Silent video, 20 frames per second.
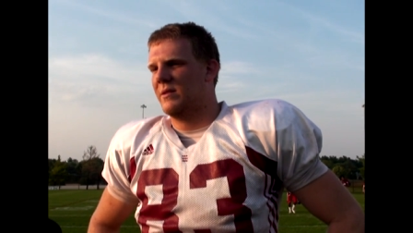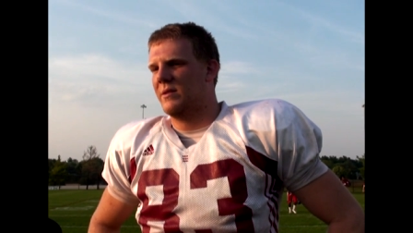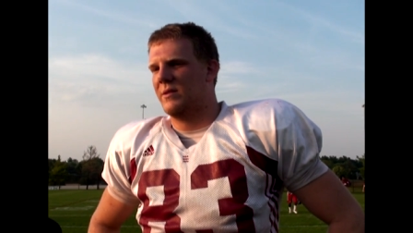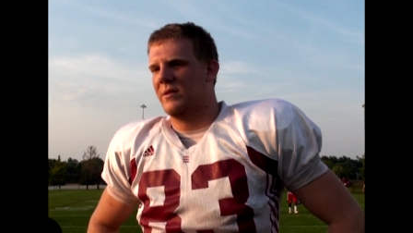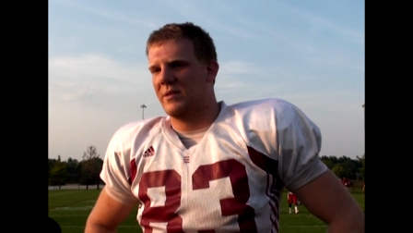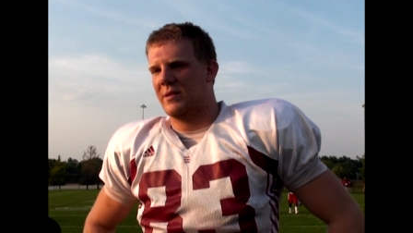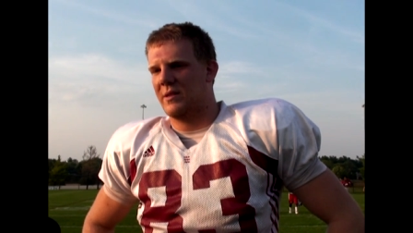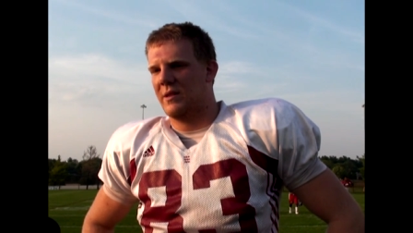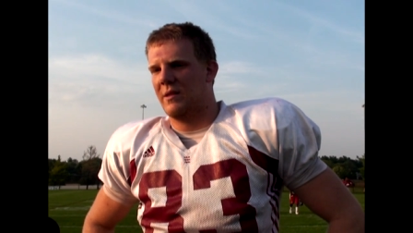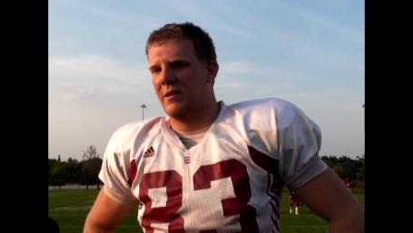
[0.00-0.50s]

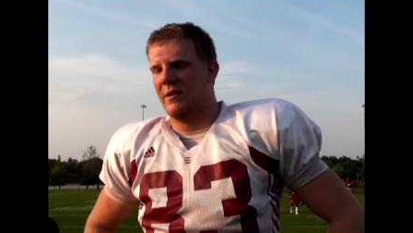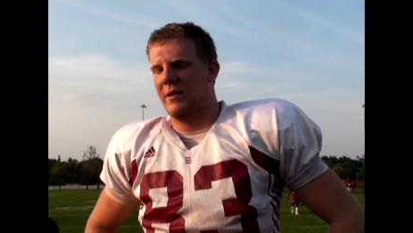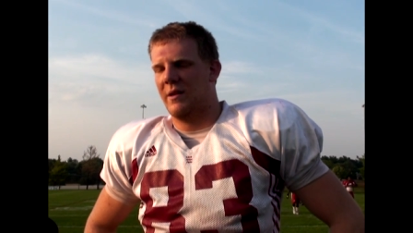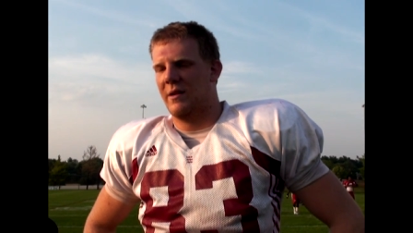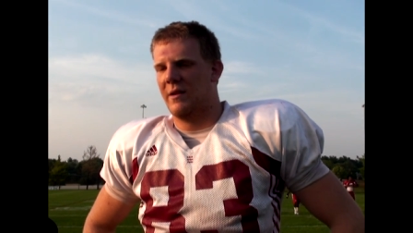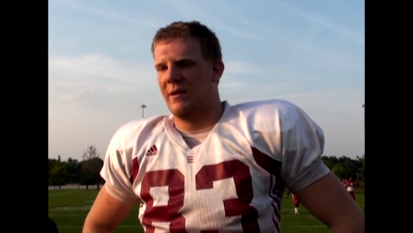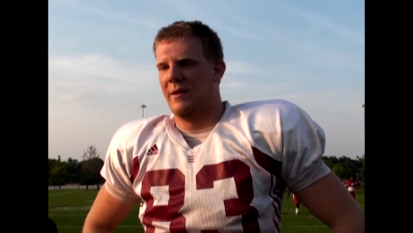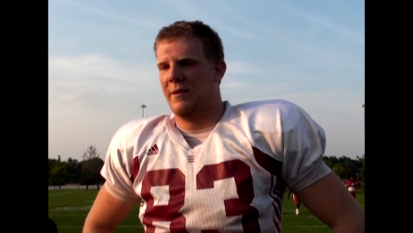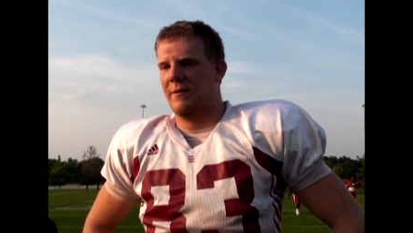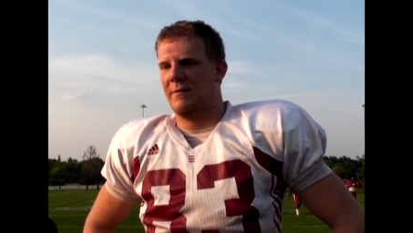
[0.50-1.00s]
just I don't
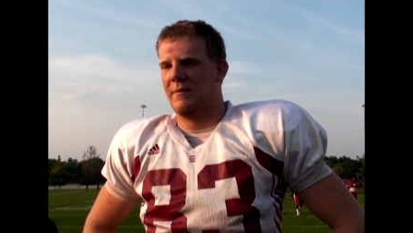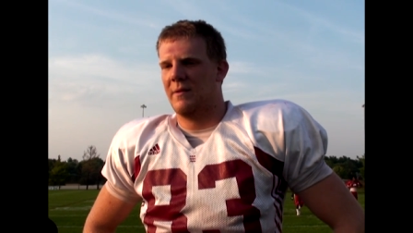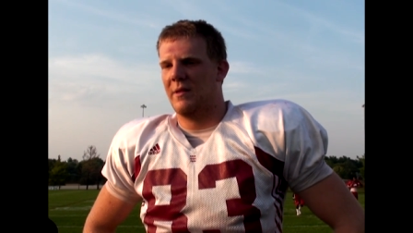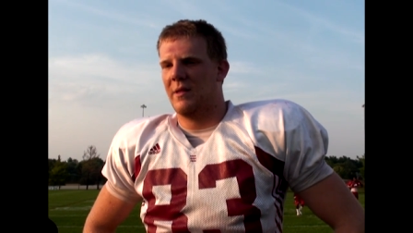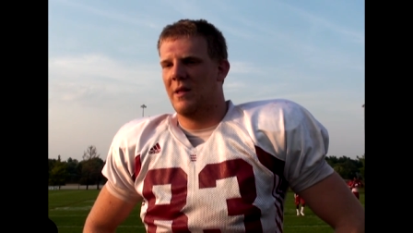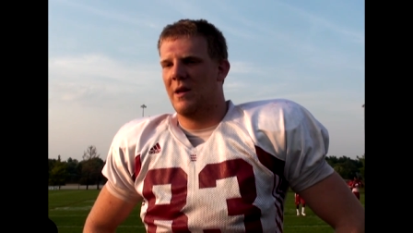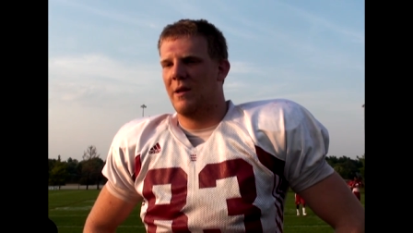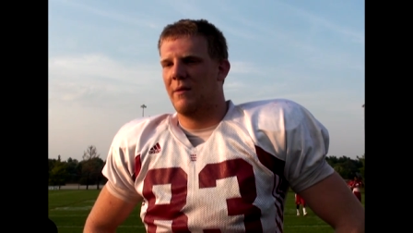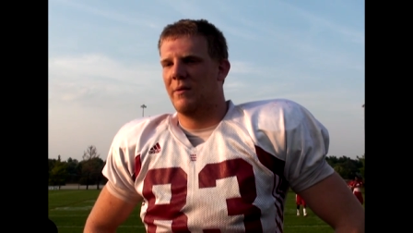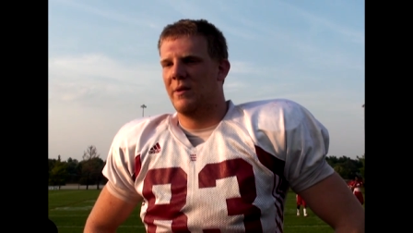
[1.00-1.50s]
know, in a
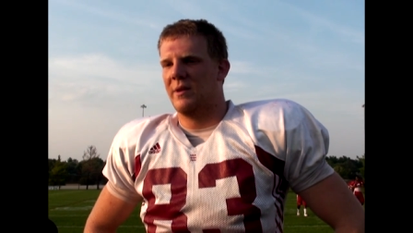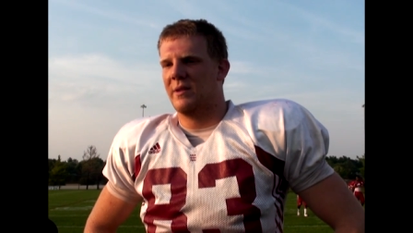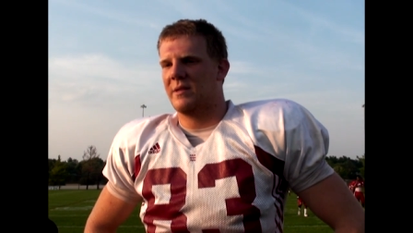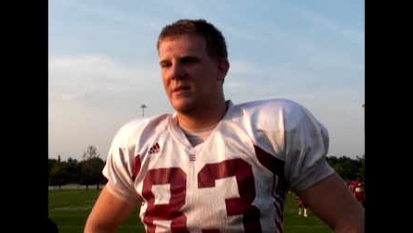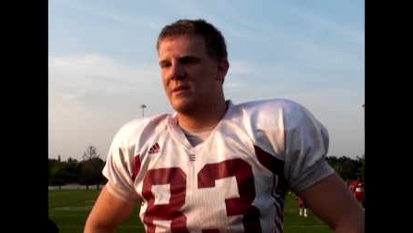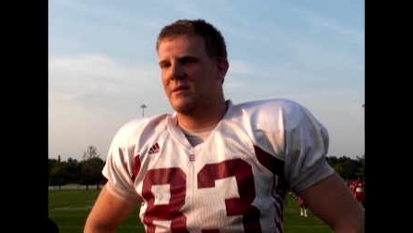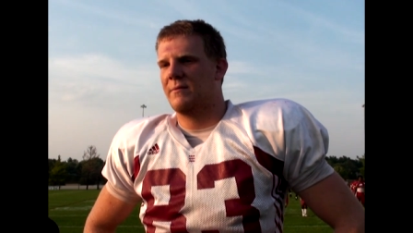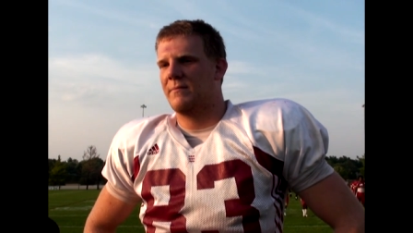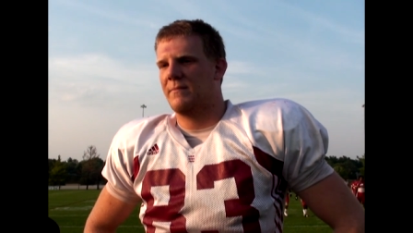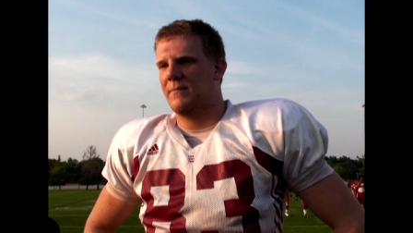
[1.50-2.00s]
lot of
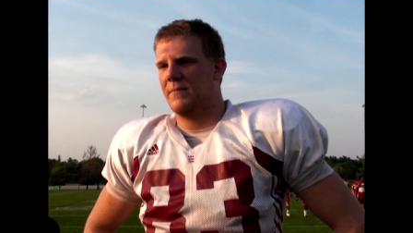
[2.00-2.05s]
ways.